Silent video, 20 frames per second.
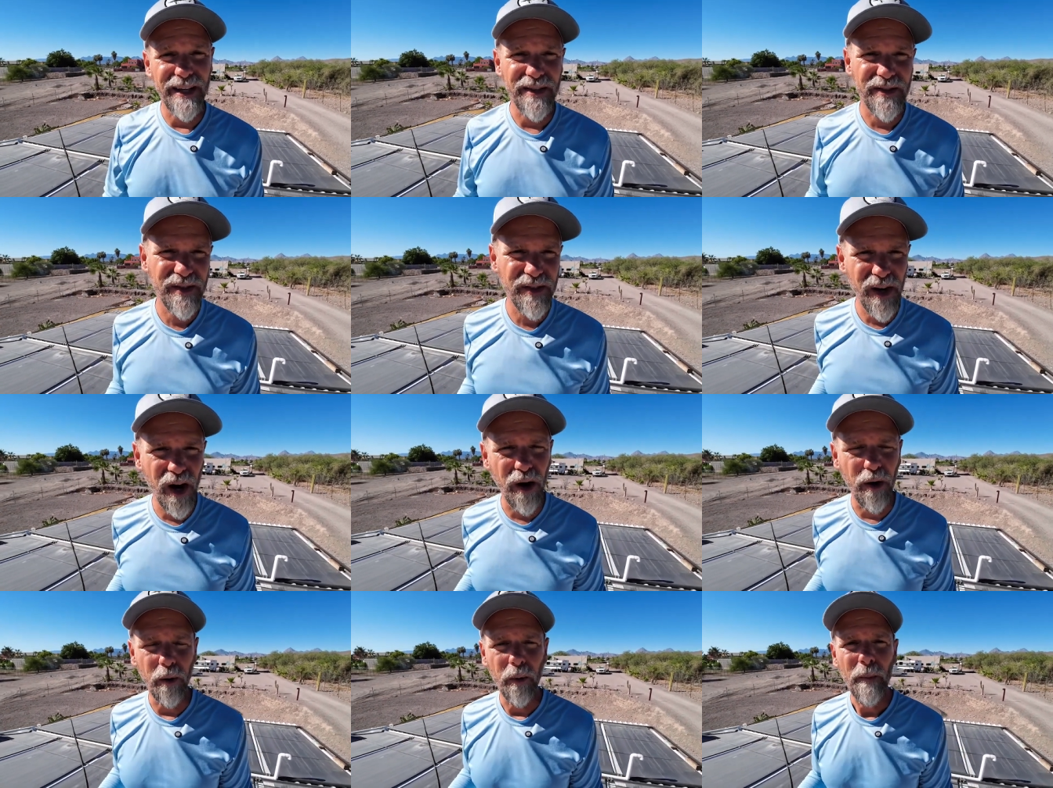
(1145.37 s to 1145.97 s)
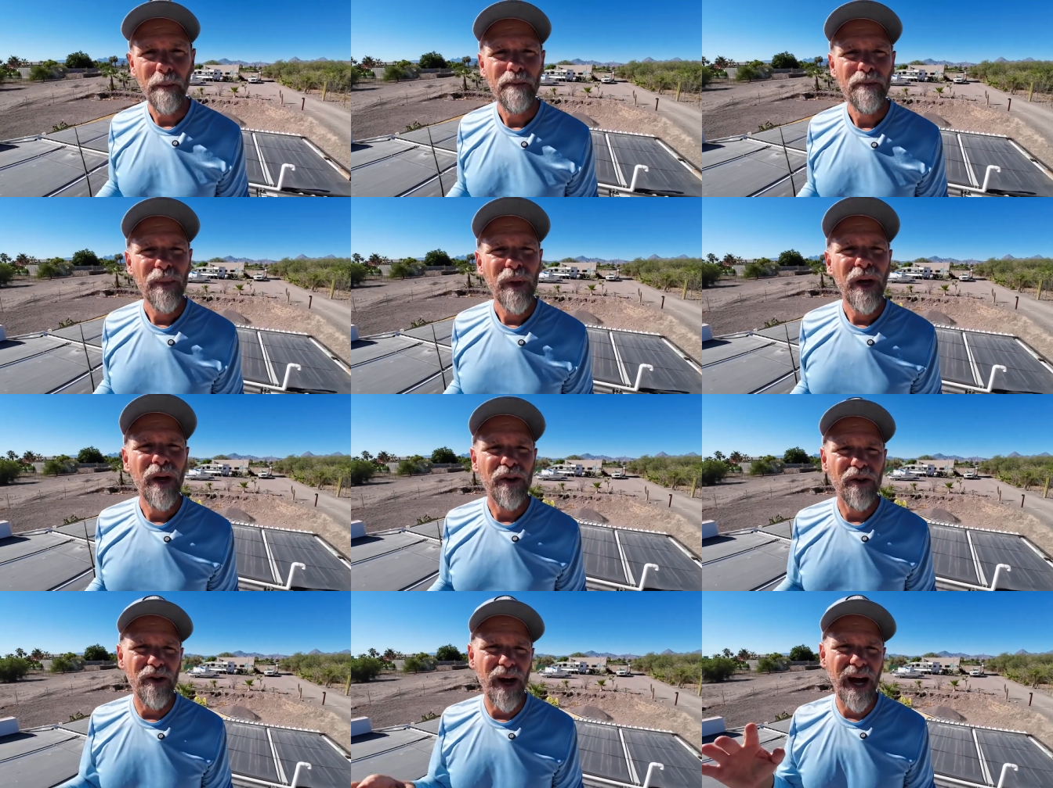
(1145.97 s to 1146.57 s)
So
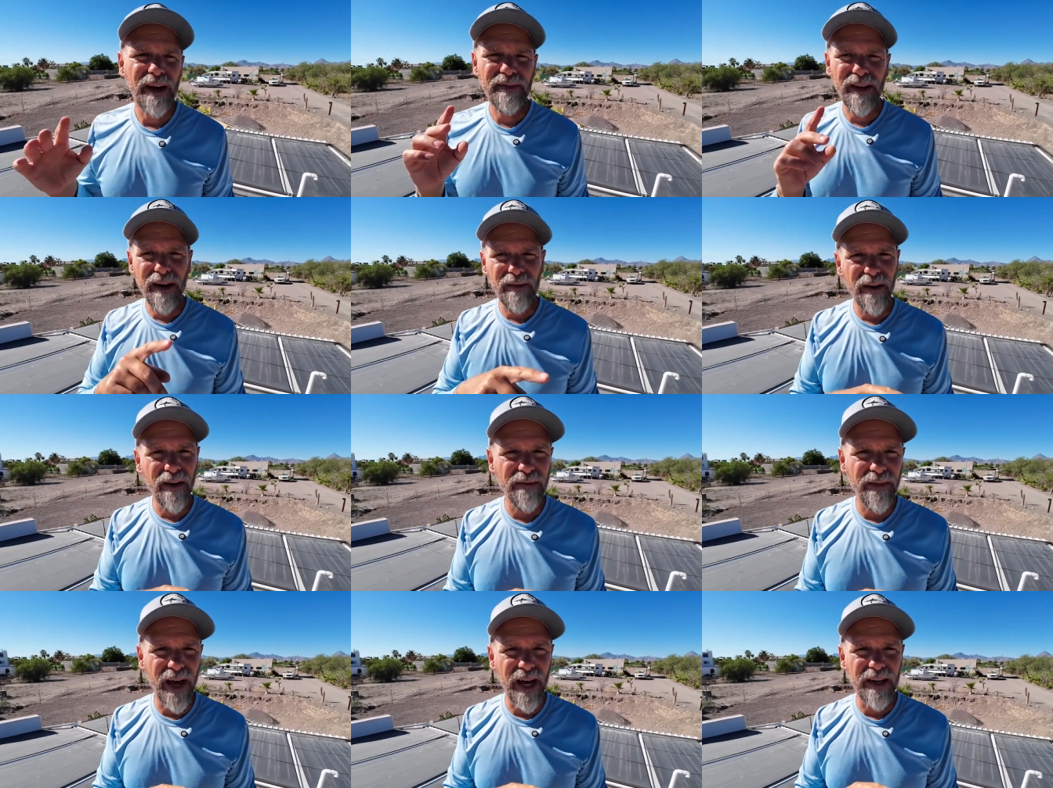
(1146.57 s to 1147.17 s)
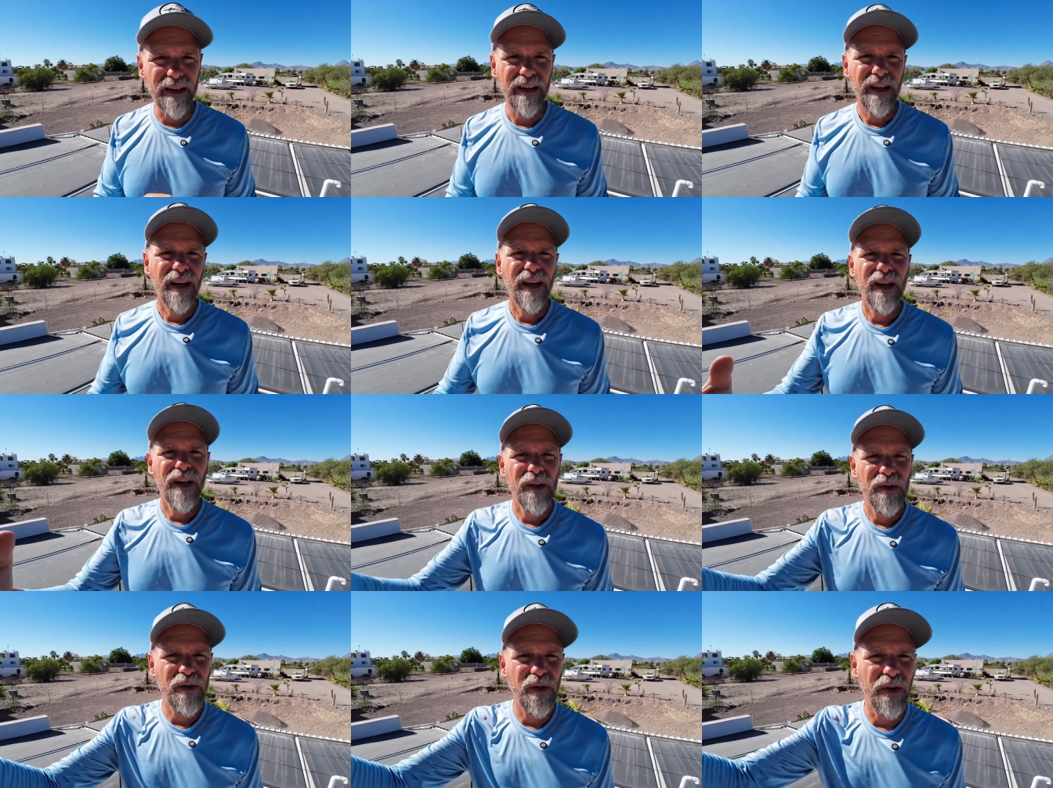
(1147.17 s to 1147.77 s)
you have to have a vent
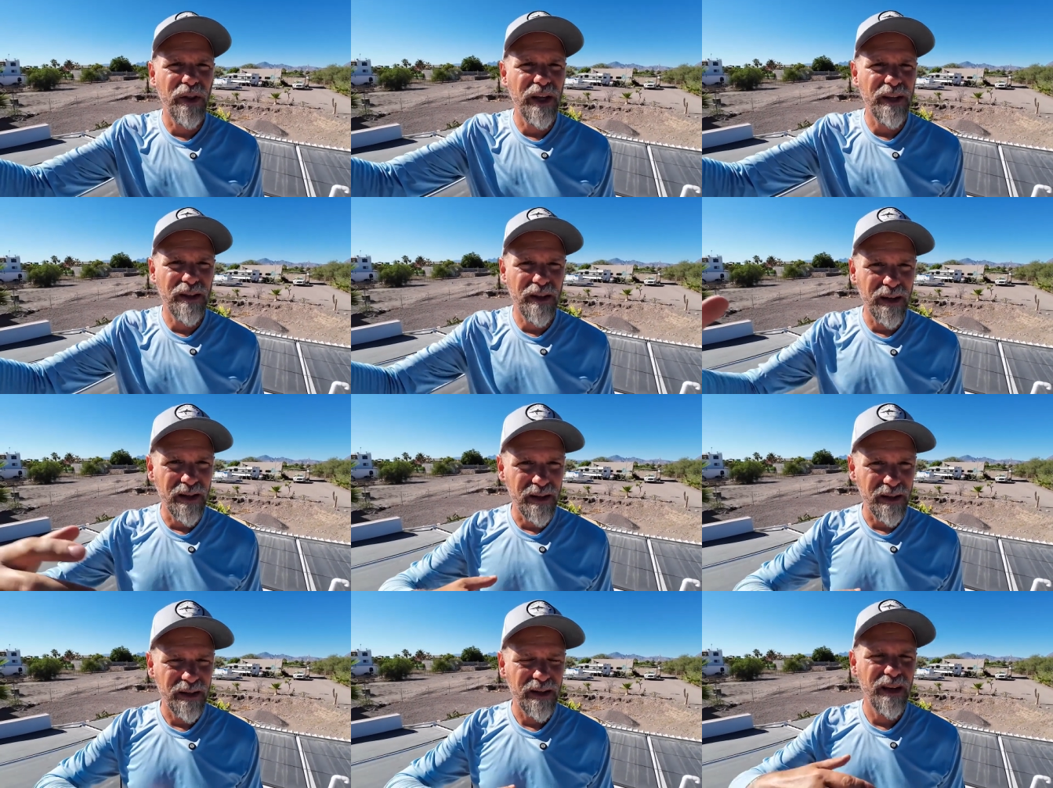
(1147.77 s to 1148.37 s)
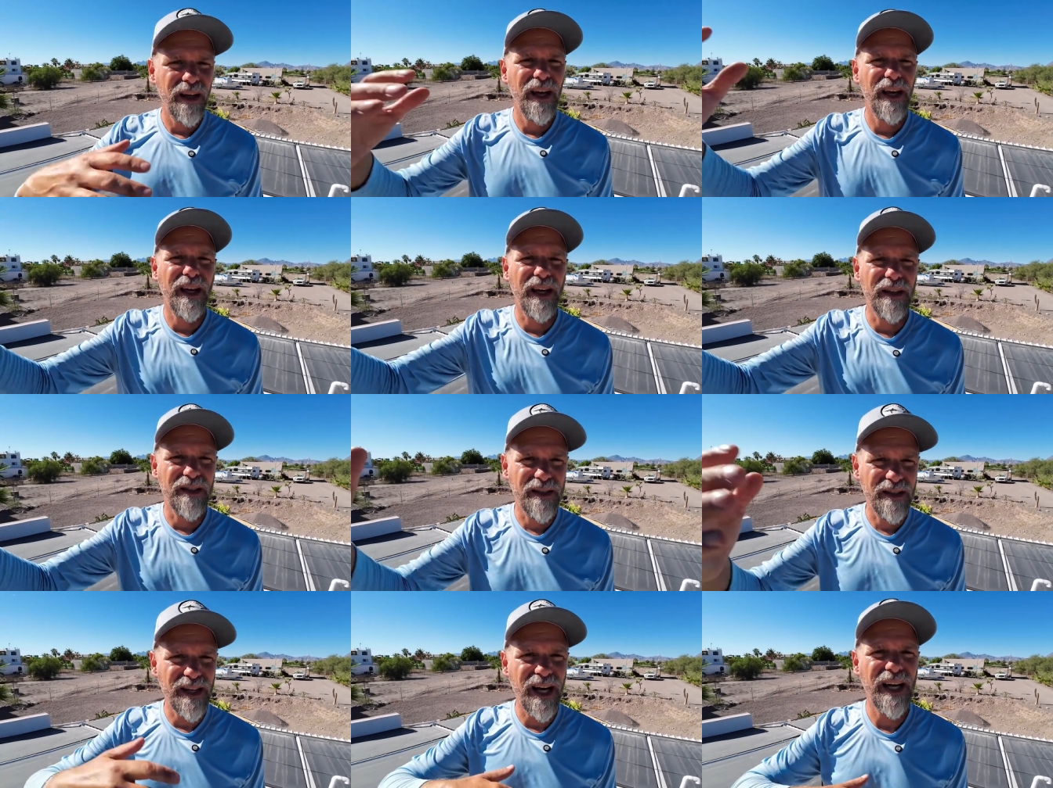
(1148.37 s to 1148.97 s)
so that it can
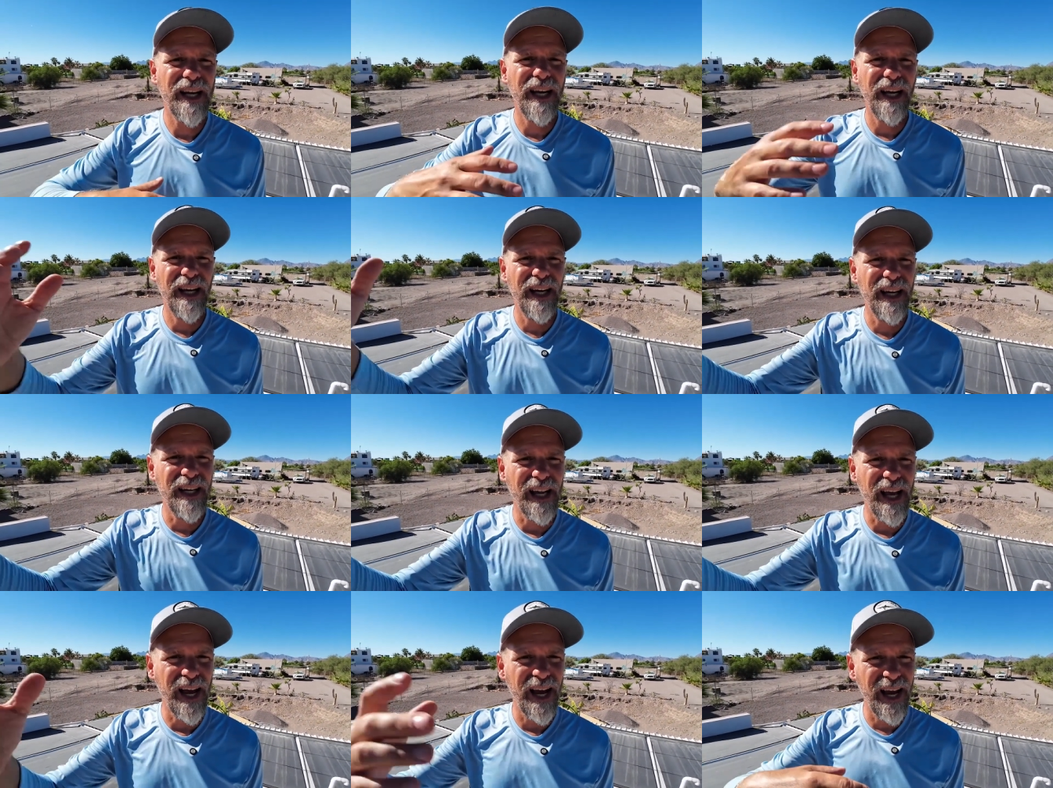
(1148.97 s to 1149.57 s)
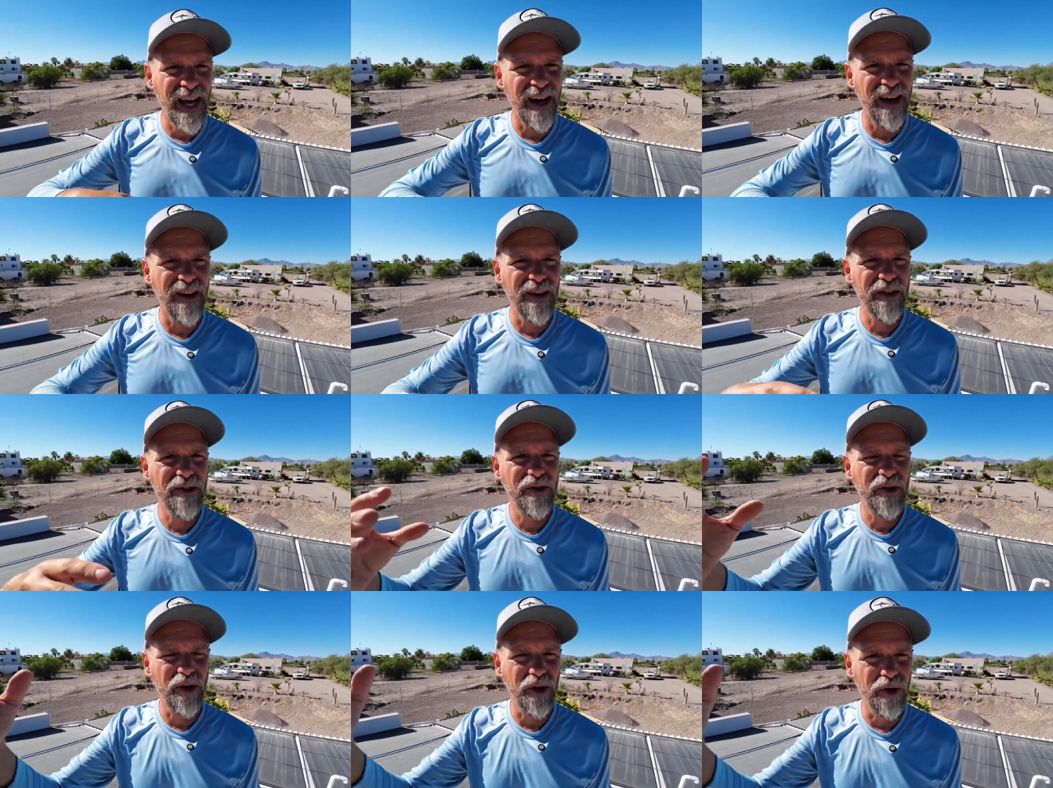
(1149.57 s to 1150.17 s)
suck in air
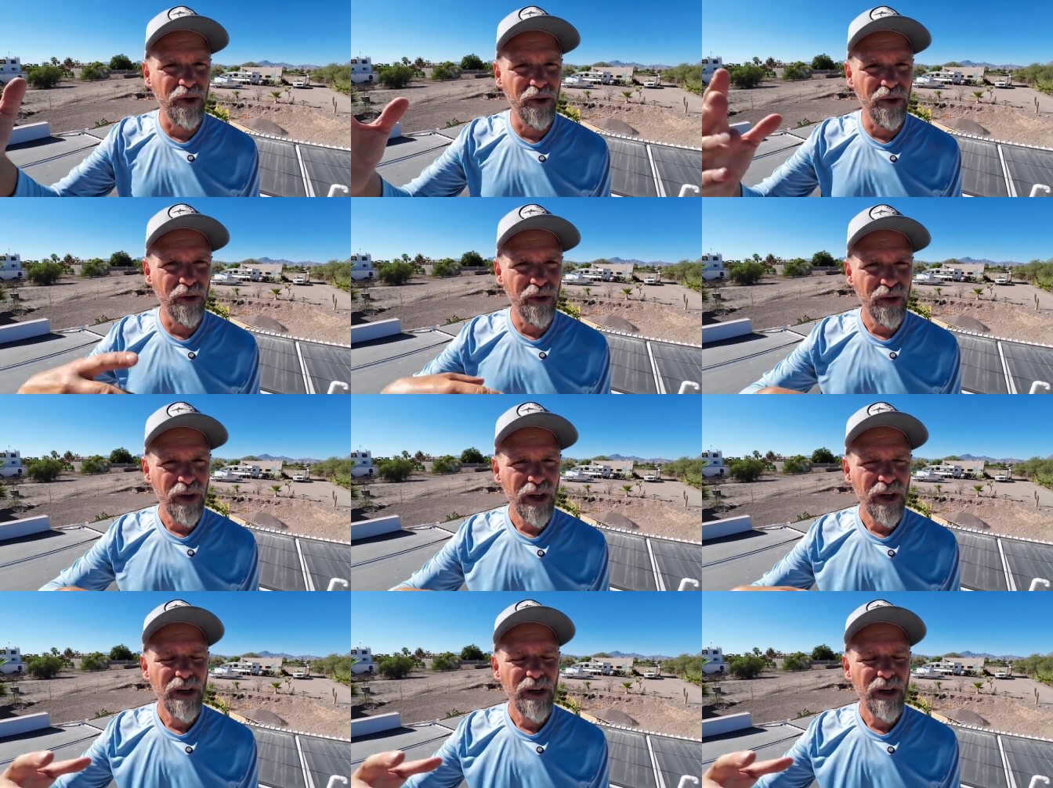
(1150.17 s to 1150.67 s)
to